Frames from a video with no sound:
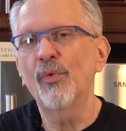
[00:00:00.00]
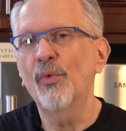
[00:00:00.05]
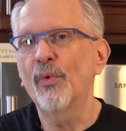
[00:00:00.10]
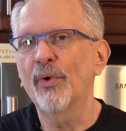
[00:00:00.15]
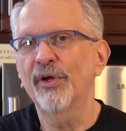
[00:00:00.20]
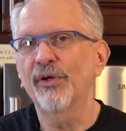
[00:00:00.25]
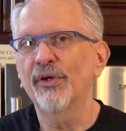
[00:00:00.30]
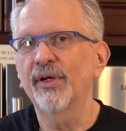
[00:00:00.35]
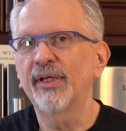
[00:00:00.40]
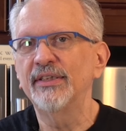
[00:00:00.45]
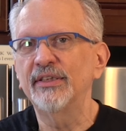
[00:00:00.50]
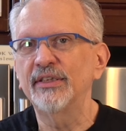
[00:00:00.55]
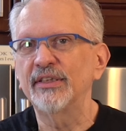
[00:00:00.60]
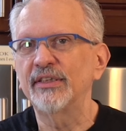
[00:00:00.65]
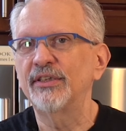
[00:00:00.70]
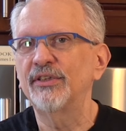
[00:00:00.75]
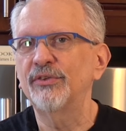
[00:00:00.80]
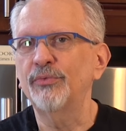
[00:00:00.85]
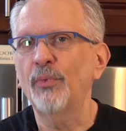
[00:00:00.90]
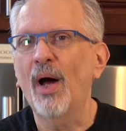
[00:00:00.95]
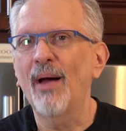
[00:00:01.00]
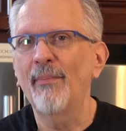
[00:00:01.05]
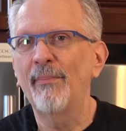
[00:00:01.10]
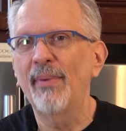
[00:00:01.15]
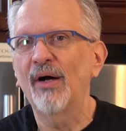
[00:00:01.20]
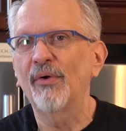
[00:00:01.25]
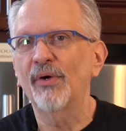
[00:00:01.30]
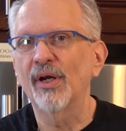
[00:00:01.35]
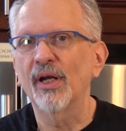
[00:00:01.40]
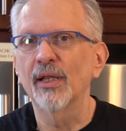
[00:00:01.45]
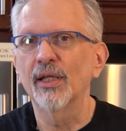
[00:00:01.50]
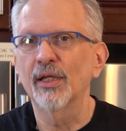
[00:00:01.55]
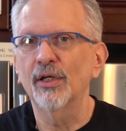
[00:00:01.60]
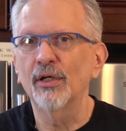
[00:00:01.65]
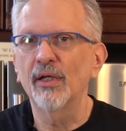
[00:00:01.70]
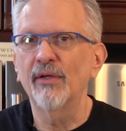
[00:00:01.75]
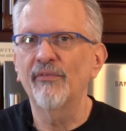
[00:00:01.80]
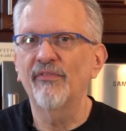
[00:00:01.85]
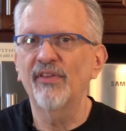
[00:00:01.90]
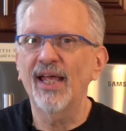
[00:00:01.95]
or you can just swap out a
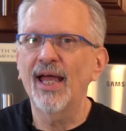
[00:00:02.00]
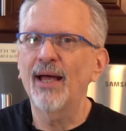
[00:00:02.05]
little of the